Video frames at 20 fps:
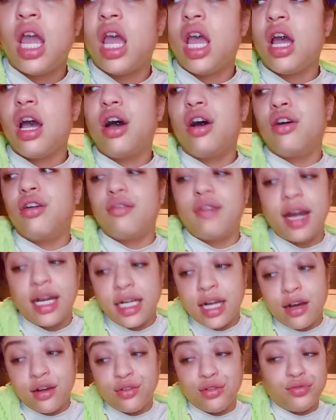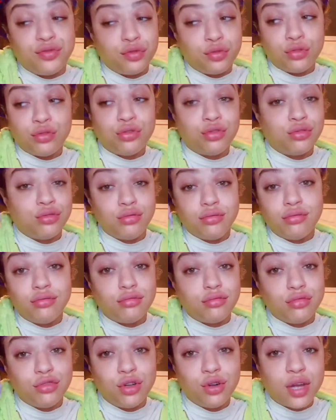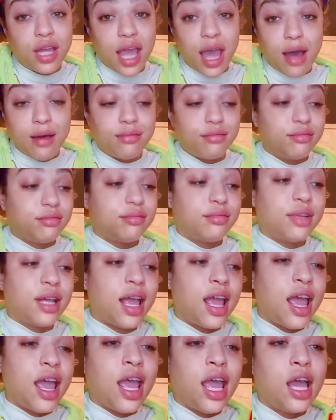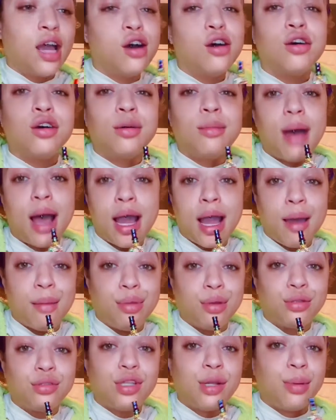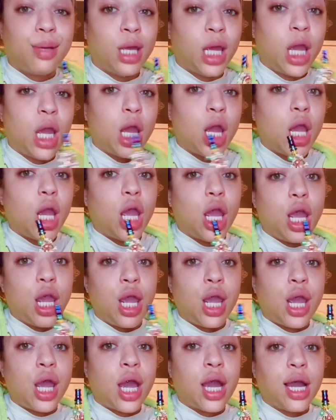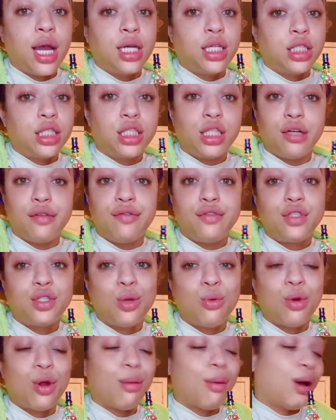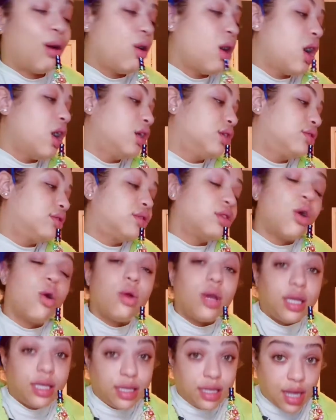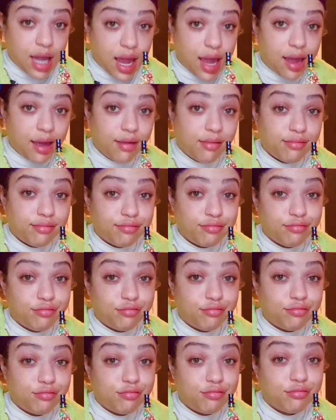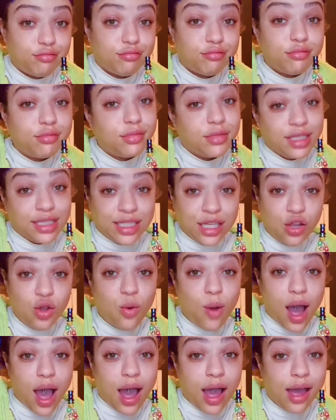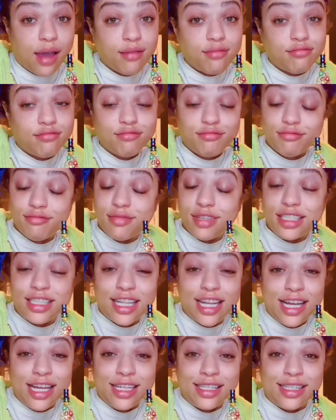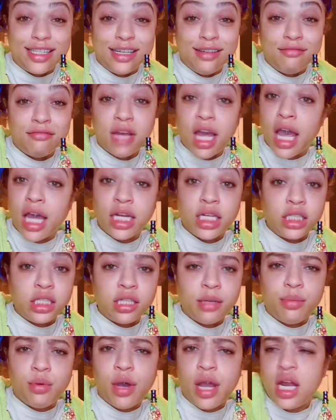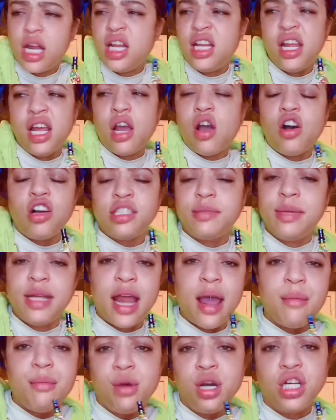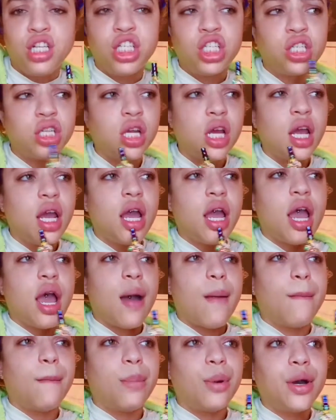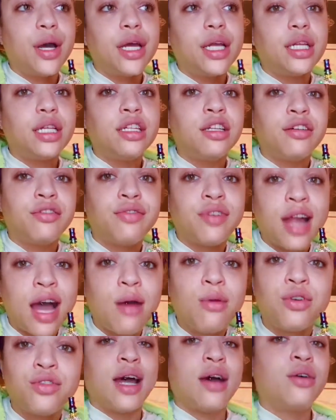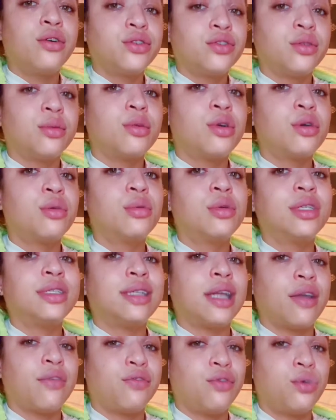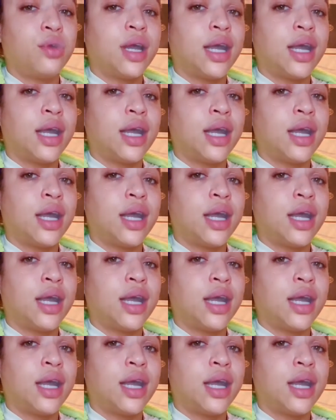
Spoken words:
right now on the photo shoot. No cap. And I got bills to pay. And I got other stuff to worry about. So, yeah. DUI is easy. And it's simple. And it didn't cost me that much. But the flowers from home was like $4.